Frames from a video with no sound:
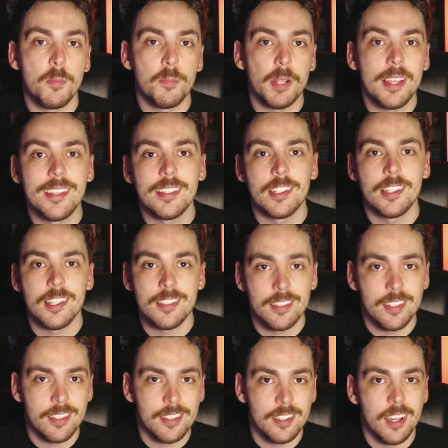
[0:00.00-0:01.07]
your players does
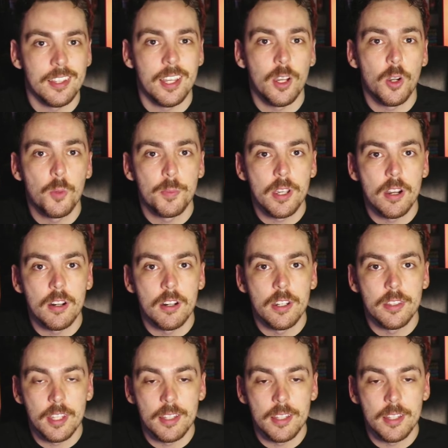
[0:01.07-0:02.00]
decide to help Yaren,